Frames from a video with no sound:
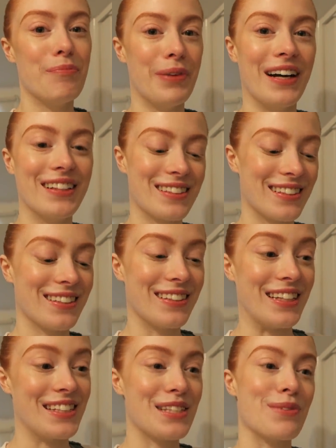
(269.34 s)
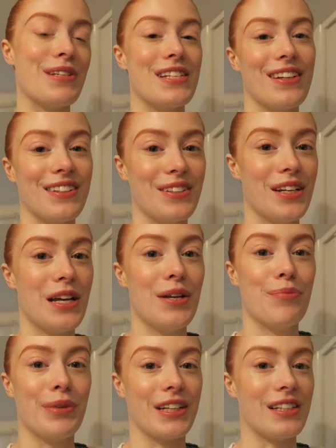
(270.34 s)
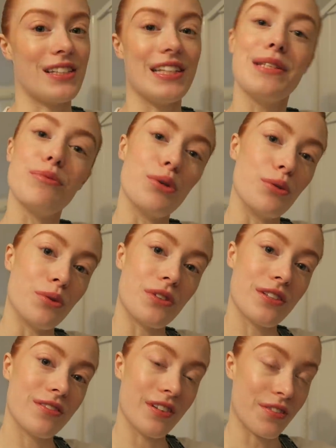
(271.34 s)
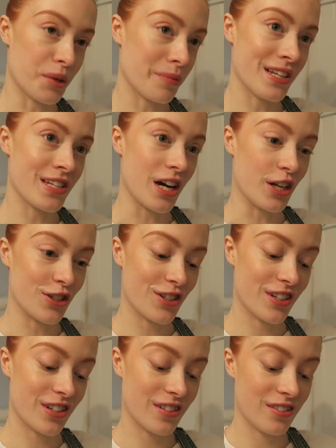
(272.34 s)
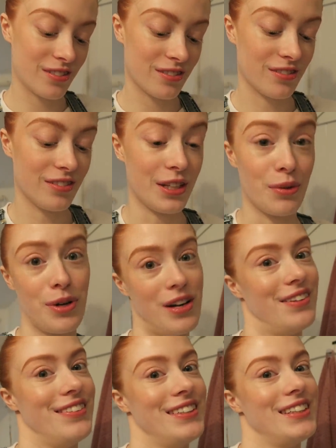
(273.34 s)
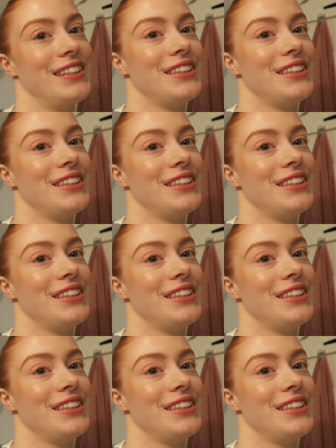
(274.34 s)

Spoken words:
but needs to be done because these walls have not been touched in a while.